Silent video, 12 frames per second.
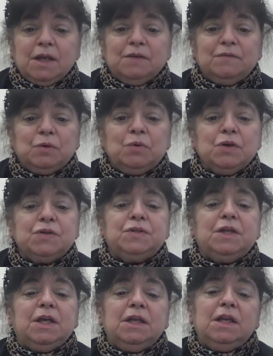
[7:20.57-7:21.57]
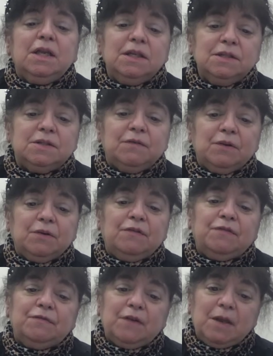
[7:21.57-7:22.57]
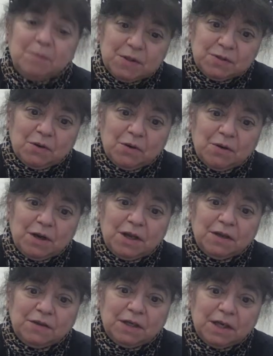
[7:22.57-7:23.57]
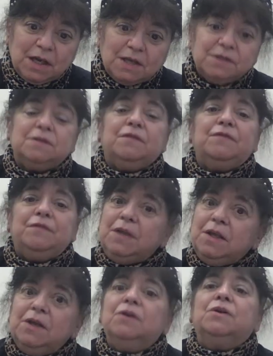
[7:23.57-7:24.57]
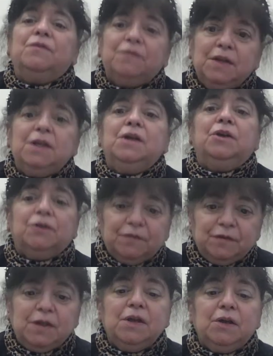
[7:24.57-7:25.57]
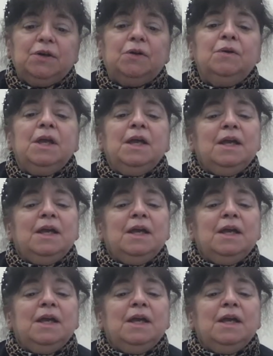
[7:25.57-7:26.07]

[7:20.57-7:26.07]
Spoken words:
And of course, it is the very famous aria that has the Figaro, Figaro, Figaro.